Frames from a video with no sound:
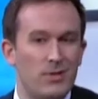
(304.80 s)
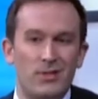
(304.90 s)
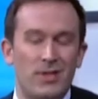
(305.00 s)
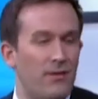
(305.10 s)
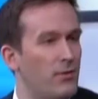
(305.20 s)

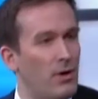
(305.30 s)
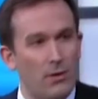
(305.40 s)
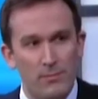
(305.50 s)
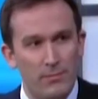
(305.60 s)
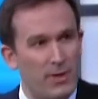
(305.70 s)
Because you never
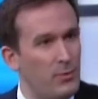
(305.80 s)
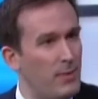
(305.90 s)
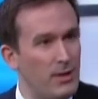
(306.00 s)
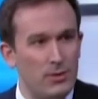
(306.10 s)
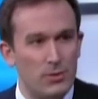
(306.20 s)
know. People
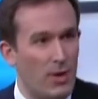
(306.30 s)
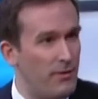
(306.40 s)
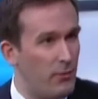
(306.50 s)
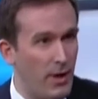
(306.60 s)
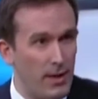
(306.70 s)
may just
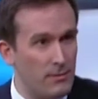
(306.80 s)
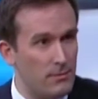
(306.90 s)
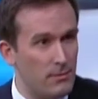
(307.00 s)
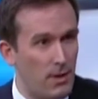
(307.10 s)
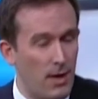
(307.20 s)
drive away.
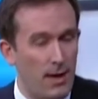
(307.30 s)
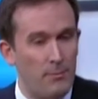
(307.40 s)
Mm -hmm.